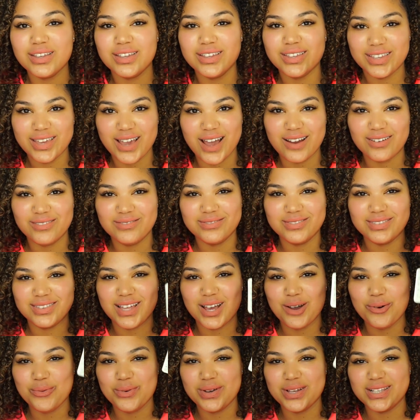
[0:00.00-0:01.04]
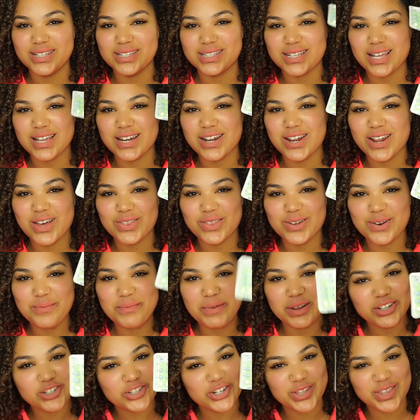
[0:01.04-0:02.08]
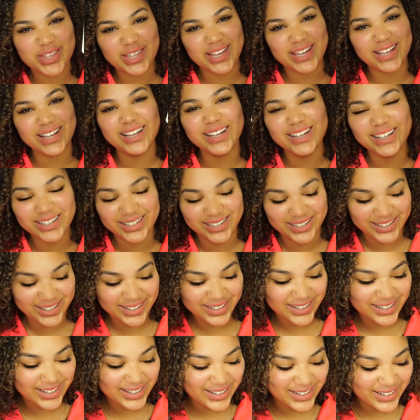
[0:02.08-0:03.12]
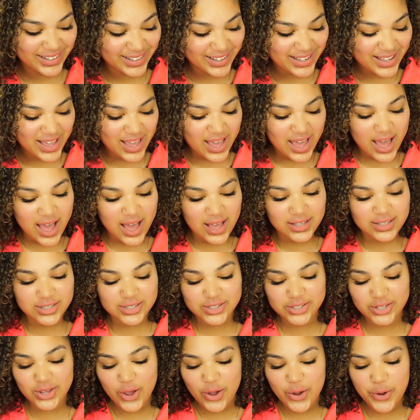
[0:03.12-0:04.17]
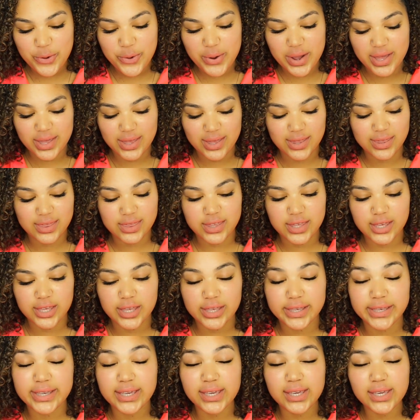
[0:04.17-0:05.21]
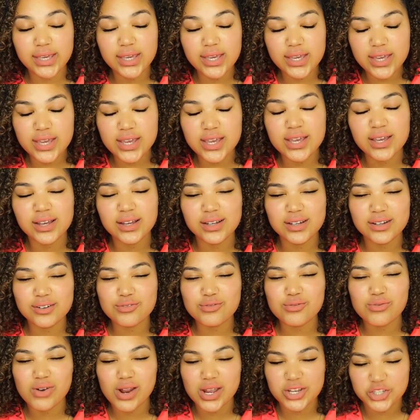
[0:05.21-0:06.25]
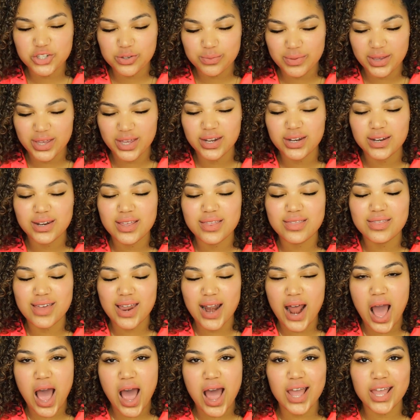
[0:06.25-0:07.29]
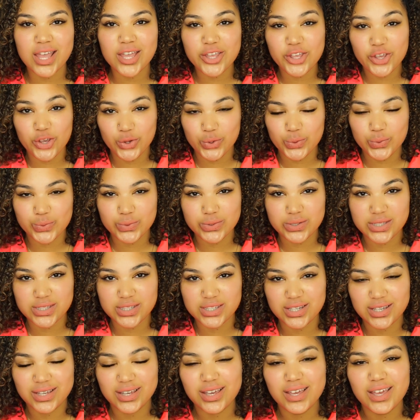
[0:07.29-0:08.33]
Yeah, that was another major thing. So the key regimen that I used